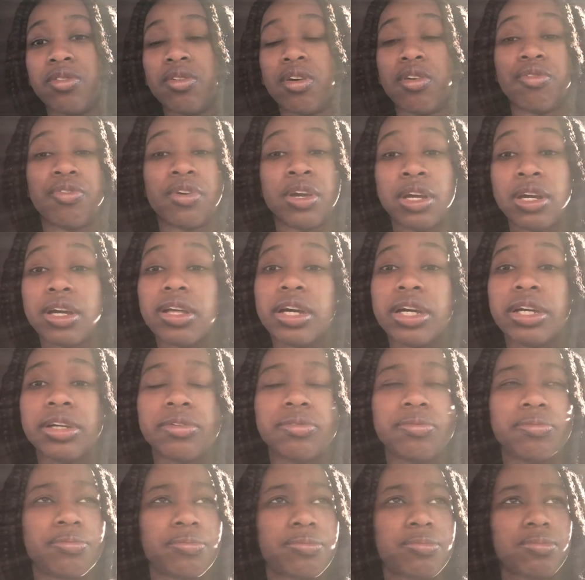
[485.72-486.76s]
of England
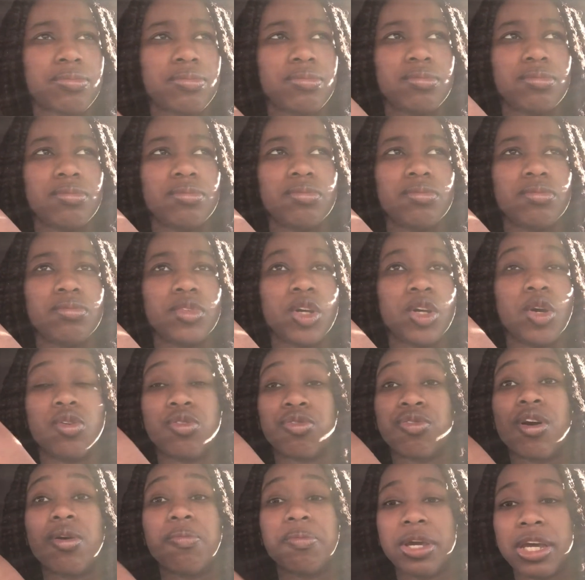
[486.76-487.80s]
or
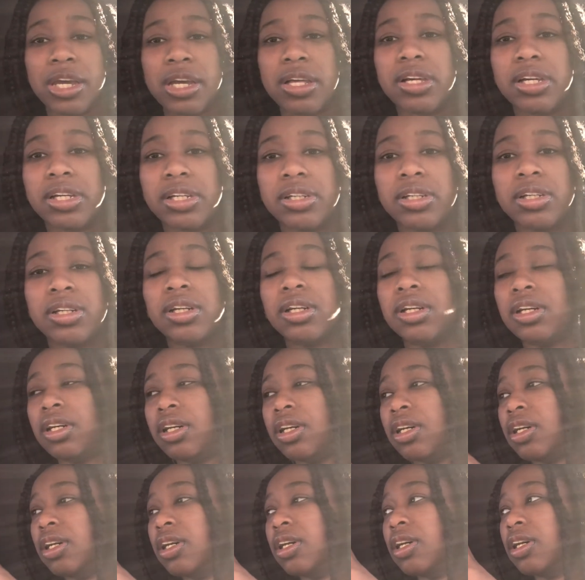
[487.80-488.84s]
from England.
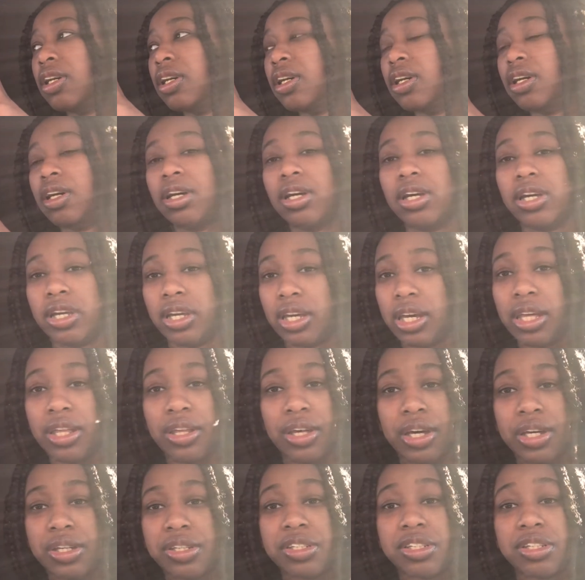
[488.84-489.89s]

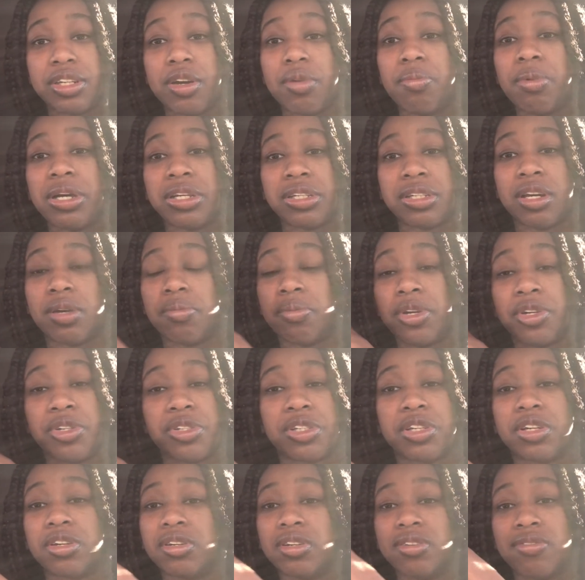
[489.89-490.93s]
It's still messed up. They're
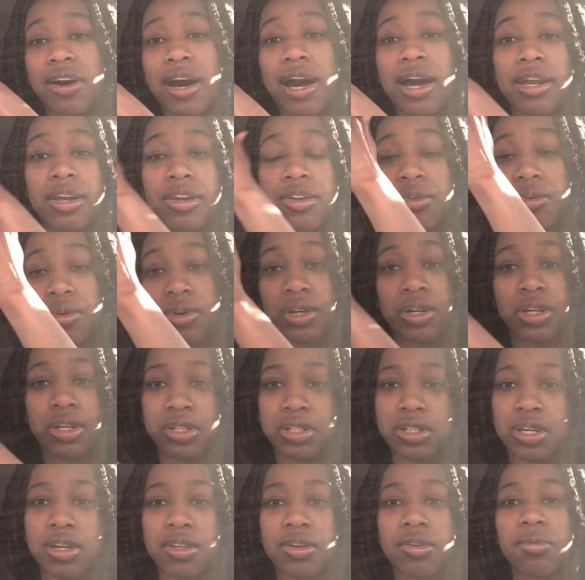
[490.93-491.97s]
still divided, northern and
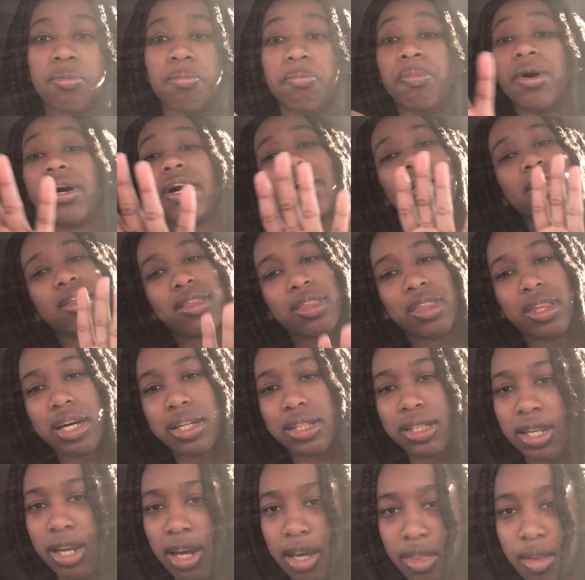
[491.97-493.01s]
southern. But
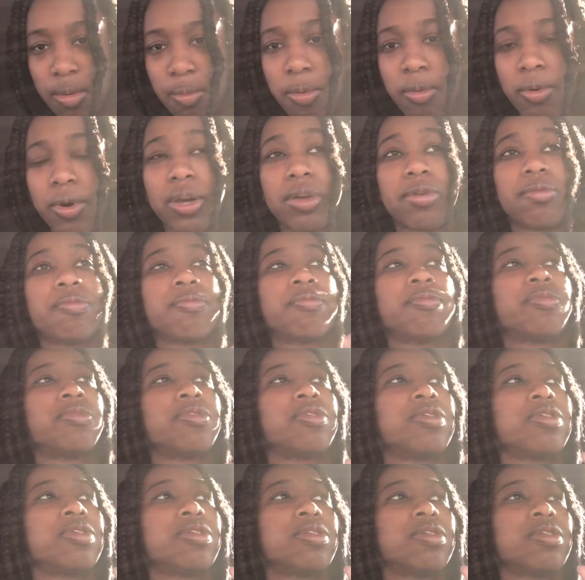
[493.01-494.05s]
that's not the point.
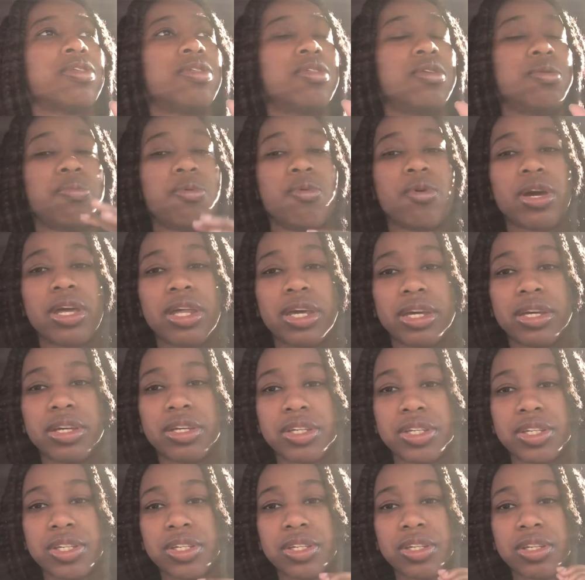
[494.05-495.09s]
The point
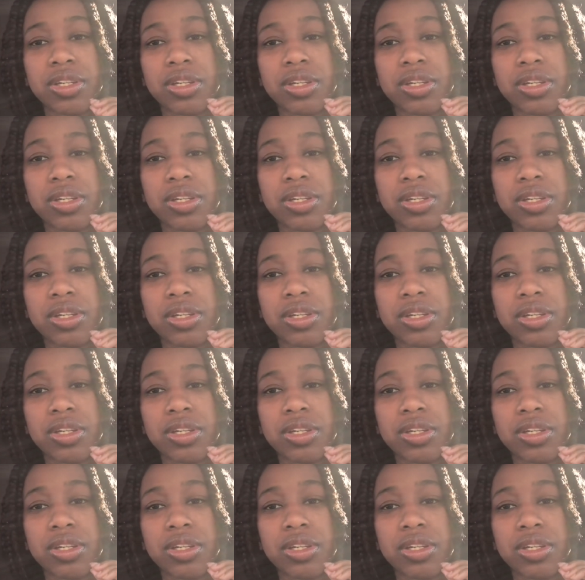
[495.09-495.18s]
is,